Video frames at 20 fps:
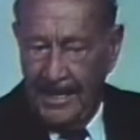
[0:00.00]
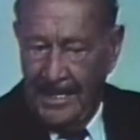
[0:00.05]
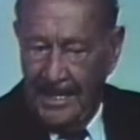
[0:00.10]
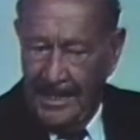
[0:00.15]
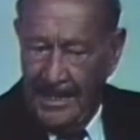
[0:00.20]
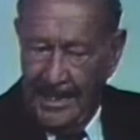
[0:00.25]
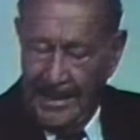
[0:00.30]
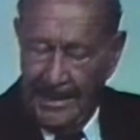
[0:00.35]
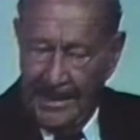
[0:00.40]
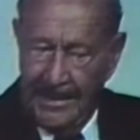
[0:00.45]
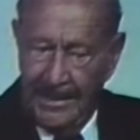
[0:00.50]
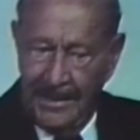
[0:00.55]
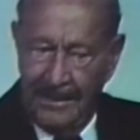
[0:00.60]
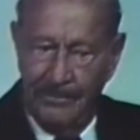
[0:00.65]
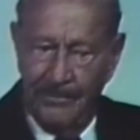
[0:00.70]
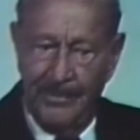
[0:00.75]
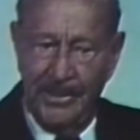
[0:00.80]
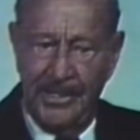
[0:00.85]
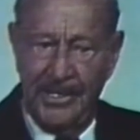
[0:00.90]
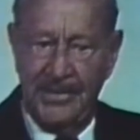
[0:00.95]
had a little
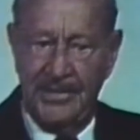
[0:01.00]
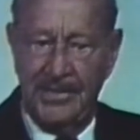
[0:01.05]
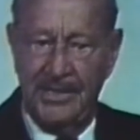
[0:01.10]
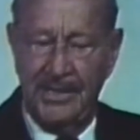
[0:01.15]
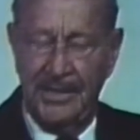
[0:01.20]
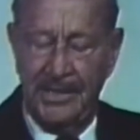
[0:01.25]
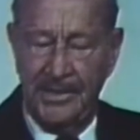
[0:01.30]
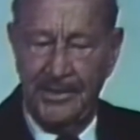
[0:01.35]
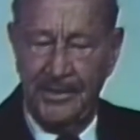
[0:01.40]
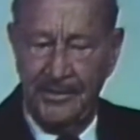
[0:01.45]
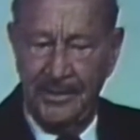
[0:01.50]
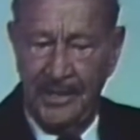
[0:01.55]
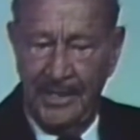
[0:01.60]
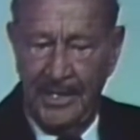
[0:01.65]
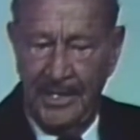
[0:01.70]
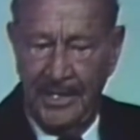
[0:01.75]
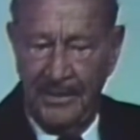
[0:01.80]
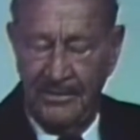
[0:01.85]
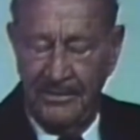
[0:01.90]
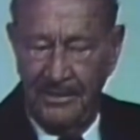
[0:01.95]
party later,
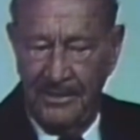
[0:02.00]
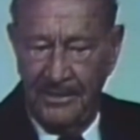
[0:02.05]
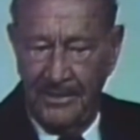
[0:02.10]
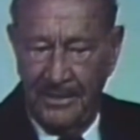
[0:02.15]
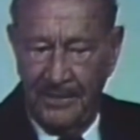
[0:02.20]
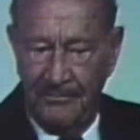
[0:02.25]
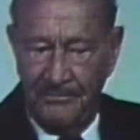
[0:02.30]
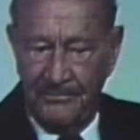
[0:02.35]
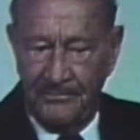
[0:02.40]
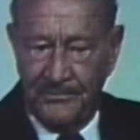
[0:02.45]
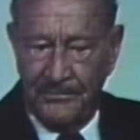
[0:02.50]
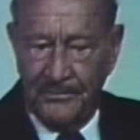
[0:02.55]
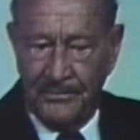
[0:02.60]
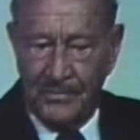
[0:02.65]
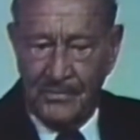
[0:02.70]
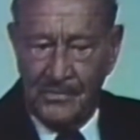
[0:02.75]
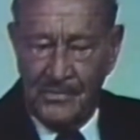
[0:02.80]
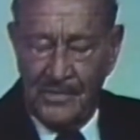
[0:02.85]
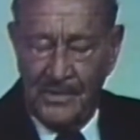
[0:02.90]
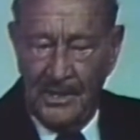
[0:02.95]
and uh,
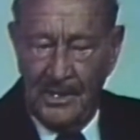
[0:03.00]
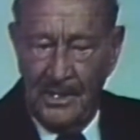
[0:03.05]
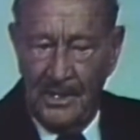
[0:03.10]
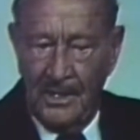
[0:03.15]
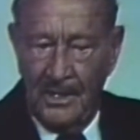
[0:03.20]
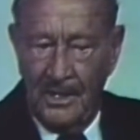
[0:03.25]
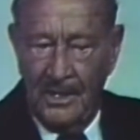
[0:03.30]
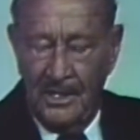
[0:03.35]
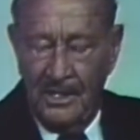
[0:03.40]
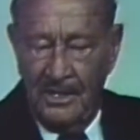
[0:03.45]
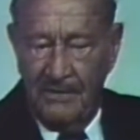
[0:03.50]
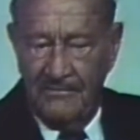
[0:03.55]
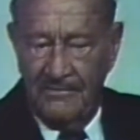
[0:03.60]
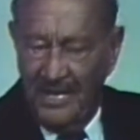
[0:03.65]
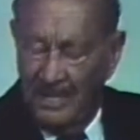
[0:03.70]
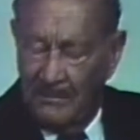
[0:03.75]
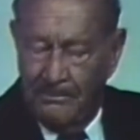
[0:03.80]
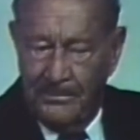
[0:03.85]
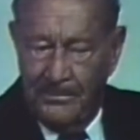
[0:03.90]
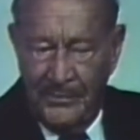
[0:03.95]

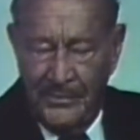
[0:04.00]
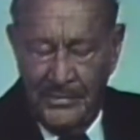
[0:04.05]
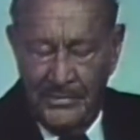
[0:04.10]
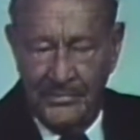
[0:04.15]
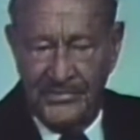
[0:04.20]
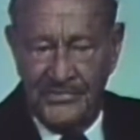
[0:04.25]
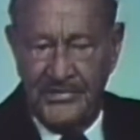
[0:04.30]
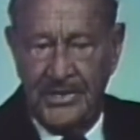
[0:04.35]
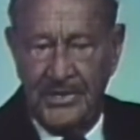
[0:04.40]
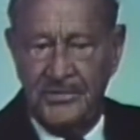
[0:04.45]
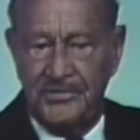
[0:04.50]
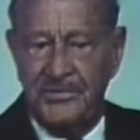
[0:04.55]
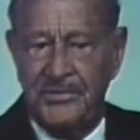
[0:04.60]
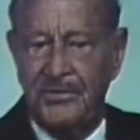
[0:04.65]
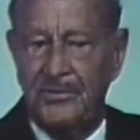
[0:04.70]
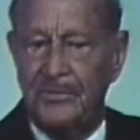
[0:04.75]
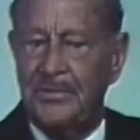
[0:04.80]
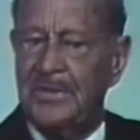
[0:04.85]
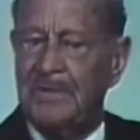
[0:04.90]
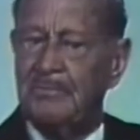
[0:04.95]
Philip was there
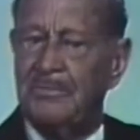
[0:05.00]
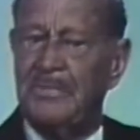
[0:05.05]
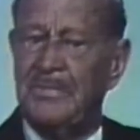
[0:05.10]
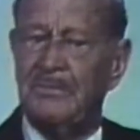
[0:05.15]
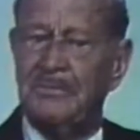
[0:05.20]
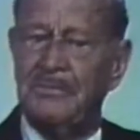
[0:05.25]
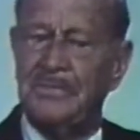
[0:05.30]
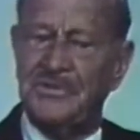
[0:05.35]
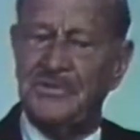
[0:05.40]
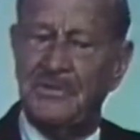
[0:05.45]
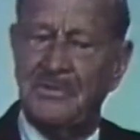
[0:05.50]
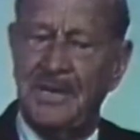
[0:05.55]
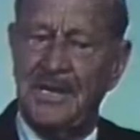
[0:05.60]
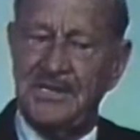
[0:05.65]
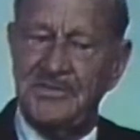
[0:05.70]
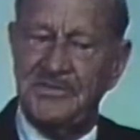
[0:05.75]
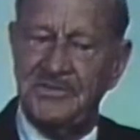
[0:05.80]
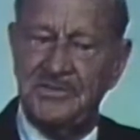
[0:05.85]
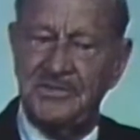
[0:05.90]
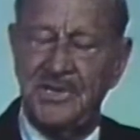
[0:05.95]
too. And so I
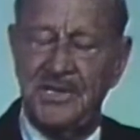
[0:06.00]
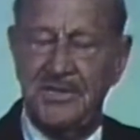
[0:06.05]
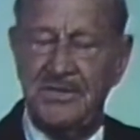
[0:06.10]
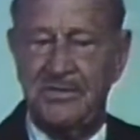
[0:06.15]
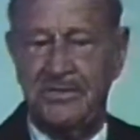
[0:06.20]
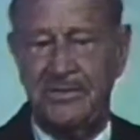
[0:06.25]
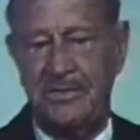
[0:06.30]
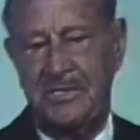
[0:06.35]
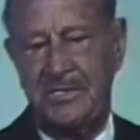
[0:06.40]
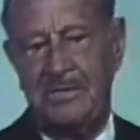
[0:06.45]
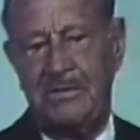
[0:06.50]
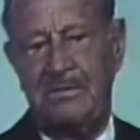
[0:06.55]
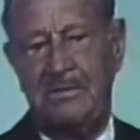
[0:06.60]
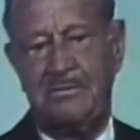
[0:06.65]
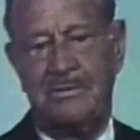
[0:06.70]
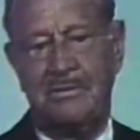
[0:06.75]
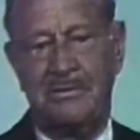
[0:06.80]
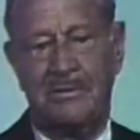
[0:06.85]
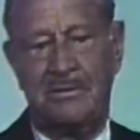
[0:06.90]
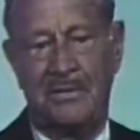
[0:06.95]
said to the
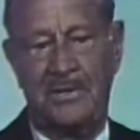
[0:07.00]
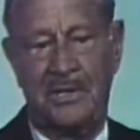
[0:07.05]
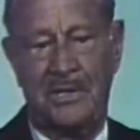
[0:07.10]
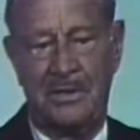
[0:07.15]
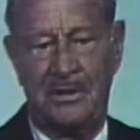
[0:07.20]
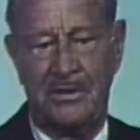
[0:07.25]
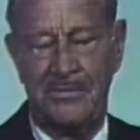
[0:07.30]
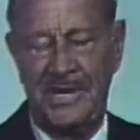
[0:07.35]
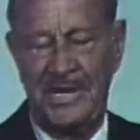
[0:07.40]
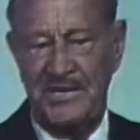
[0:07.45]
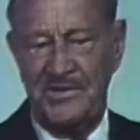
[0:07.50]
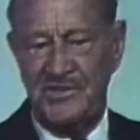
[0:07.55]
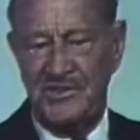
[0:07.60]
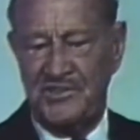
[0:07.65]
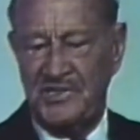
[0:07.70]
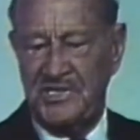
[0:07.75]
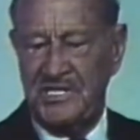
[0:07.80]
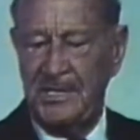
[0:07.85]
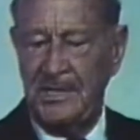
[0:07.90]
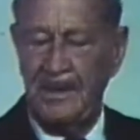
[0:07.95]
Her
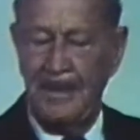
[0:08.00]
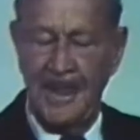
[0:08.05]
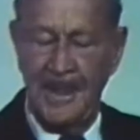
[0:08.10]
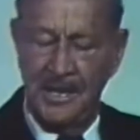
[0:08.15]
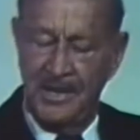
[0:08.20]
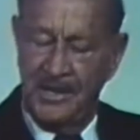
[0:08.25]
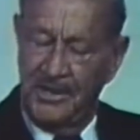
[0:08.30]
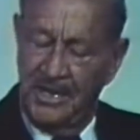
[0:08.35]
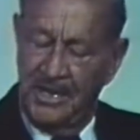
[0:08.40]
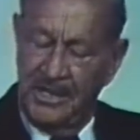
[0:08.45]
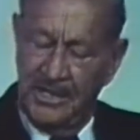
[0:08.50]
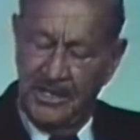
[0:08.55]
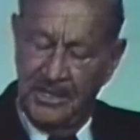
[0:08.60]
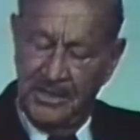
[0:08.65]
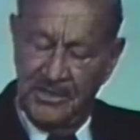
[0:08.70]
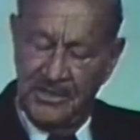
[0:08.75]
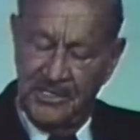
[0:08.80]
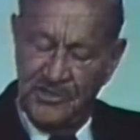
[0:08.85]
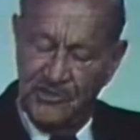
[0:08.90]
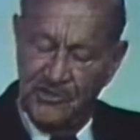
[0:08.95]
Majesty,
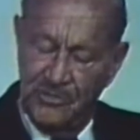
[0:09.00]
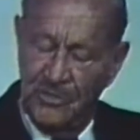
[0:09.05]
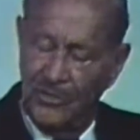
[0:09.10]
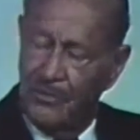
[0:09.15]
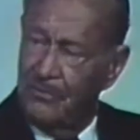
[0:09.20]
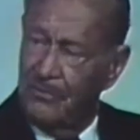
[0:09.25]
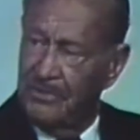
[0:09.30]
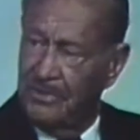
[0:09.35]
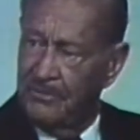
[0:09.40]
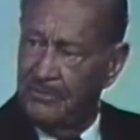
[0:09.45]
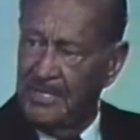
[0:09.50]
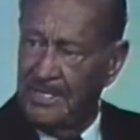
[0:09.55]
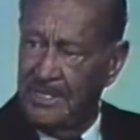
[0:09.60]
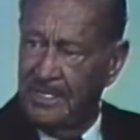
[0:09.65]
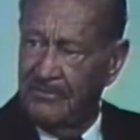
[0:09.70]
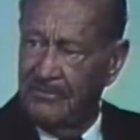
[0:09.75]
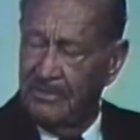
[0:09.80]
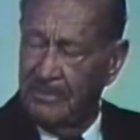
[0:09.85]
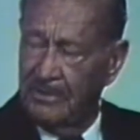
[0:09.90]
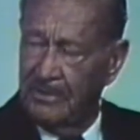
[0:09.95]
do you know that we
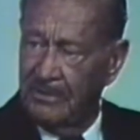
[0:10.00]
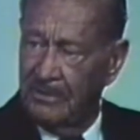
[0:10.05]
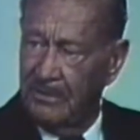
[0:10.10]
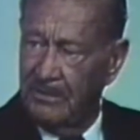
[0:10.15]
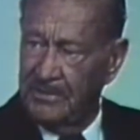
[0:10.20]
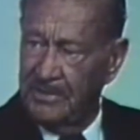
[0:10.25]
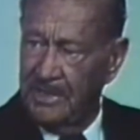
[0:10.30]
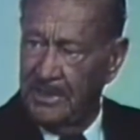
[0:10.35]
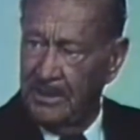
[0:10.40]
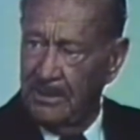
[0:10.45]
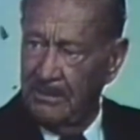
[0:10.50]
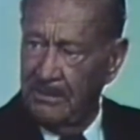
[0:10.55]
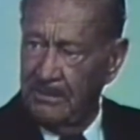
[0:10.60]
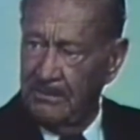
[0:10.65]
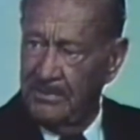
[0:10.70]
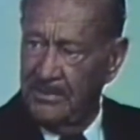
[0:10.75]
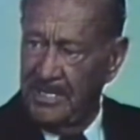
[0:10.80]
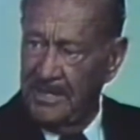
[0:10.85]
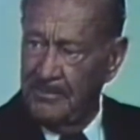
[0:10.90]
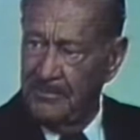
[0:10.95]
have a hotel
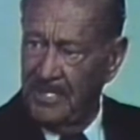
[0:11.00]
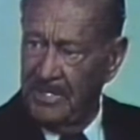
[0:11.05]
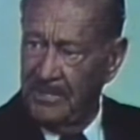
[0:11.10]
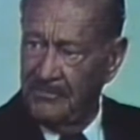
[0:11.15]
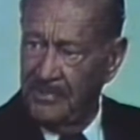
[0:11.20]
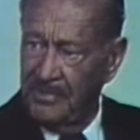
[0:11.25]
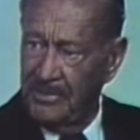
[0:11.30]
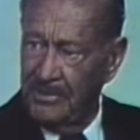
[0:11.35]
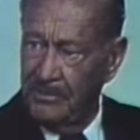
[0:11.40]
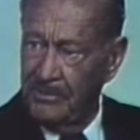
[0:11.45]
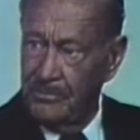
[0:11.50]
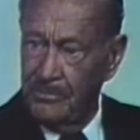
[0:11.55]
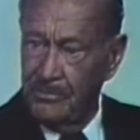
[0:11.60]
named after you?